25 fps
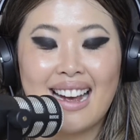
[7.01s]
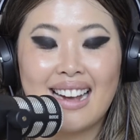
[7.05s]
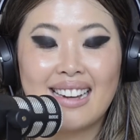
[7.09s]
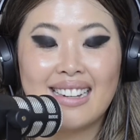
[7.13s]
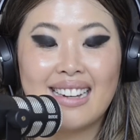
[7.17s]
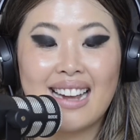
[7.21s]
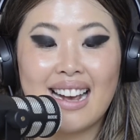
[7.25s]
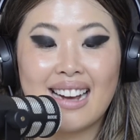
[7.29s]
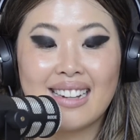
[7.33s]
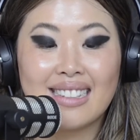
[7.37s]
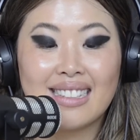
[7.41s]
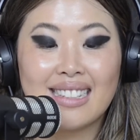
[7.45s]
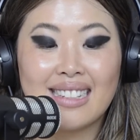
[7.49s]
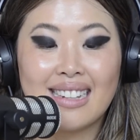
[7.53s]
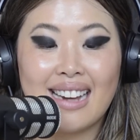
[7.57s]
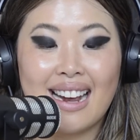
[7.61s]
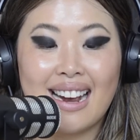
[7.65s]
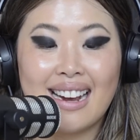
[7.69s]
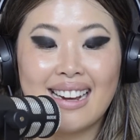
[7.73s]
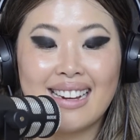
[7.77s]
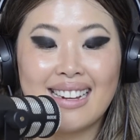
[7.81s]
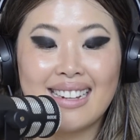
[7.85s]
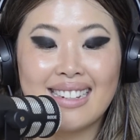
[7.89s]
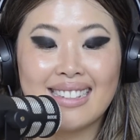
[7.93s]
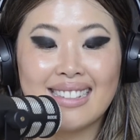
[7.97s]
Now
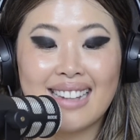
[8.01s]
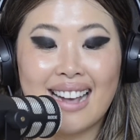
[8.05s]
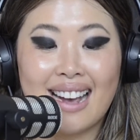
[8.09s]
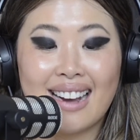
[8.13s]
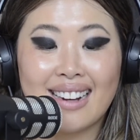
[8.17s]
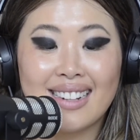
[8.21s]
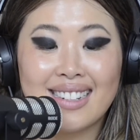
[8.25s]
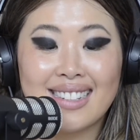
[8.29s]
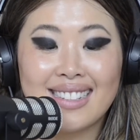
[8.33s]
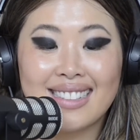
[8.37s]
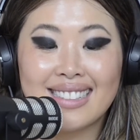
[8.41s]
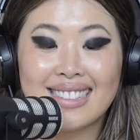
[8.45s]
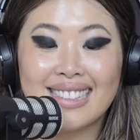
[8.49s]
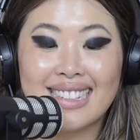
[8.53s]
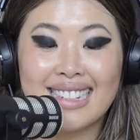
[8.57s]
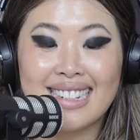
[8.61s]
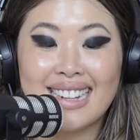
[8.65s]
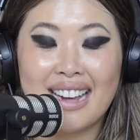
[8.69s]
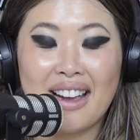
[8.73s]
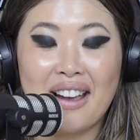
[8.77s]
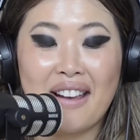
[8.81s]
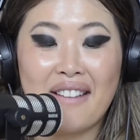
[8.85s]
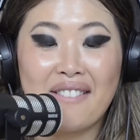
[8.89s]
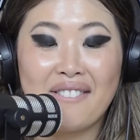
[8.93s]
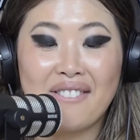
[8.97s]
today is actually
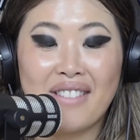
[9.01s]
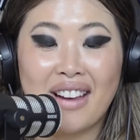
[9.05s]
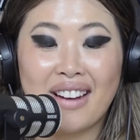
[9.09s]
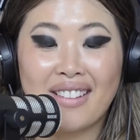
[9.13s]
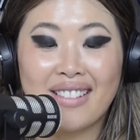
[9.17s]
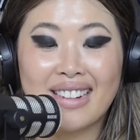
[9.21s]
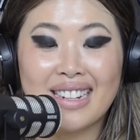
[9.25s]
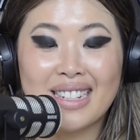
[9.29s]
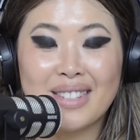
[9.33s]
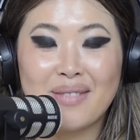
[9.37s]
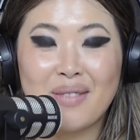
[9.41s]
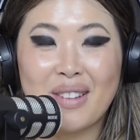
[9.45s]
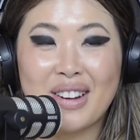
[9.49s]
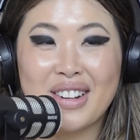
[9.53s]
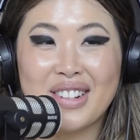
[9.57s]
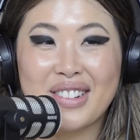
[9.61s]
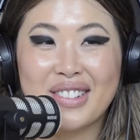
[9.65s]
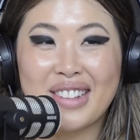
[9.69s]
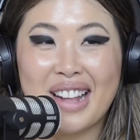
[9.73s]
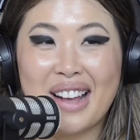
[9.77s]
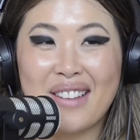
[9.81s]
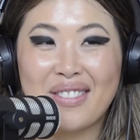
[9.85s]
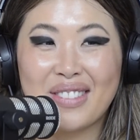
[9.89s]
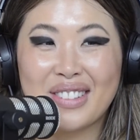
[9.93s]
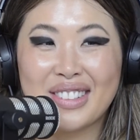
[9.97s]
a very special
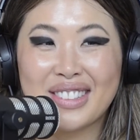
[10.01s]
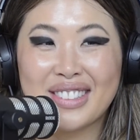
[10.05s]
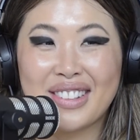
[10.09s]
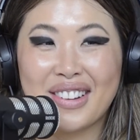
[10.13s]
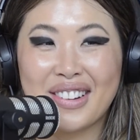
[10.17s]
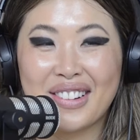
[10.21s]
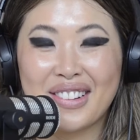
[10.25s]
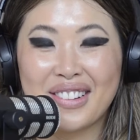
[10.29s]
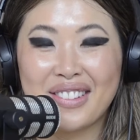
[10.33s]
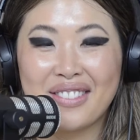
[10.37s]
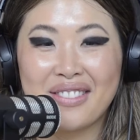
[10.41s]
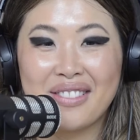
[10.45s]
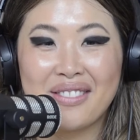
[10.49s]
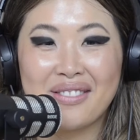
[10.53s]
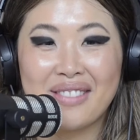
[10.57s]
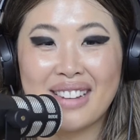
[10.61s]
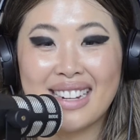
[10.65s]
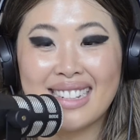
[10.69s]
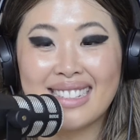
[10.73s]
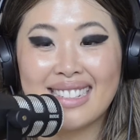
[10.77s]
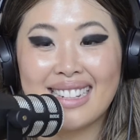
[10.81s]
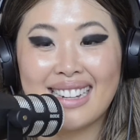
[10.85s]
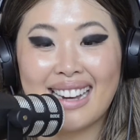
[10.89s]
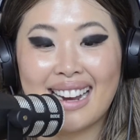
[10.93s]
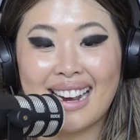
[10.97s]
episode for
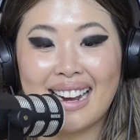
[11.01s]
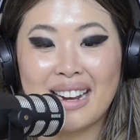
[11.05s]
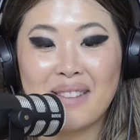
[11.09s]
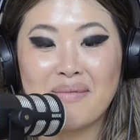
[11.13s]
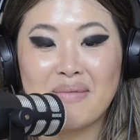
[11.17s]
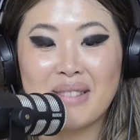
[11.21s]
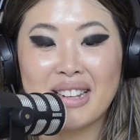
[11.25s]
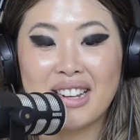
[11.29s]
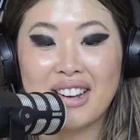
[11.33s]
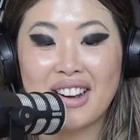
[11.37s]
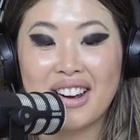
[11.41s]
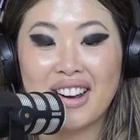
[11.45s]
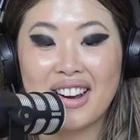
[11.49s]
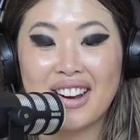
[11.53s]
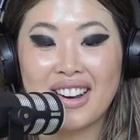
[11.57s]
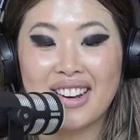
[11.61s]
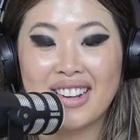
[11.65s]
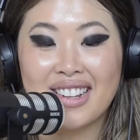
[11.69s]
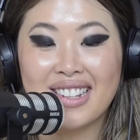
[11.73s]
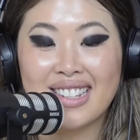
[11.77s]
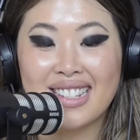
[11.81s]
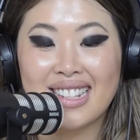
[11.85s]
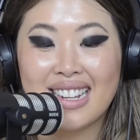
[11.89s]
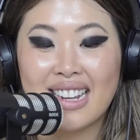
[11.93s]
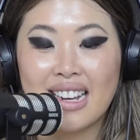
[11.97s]
me today
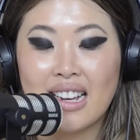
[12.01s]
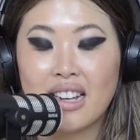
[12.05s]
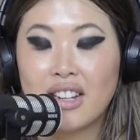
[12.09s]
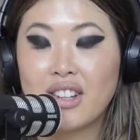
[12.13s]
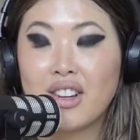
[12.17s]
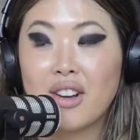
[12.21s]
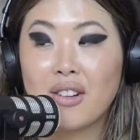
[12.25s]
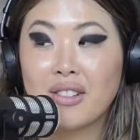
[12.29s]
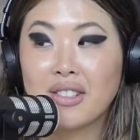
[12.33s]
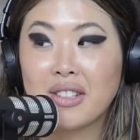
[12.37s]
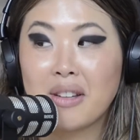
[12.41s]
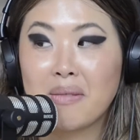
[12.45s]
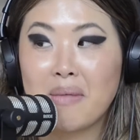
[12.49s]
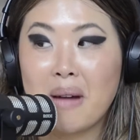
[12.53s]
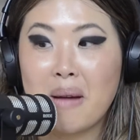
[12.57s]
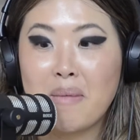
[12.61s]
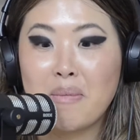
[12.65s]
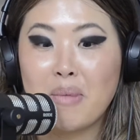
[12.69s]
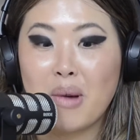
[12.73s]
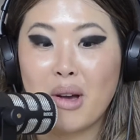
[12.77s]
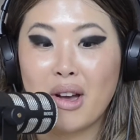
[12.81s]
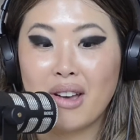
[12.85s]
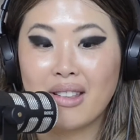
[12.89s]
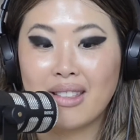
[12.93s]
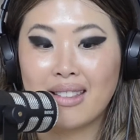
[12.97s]
because, no, it's not my
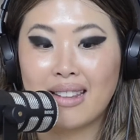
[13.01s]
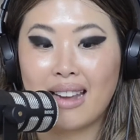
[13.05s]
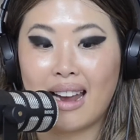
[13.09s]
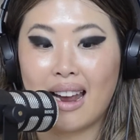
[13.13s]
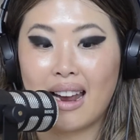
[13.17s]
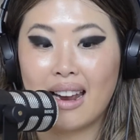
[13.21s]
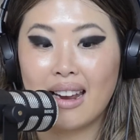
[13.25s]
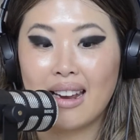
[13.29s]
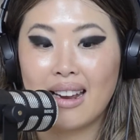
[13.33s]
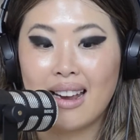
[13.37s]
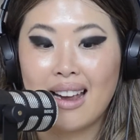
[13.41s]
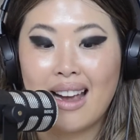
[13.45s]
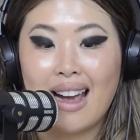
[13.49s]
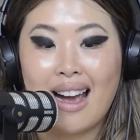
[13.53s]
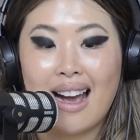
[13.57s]
birthday.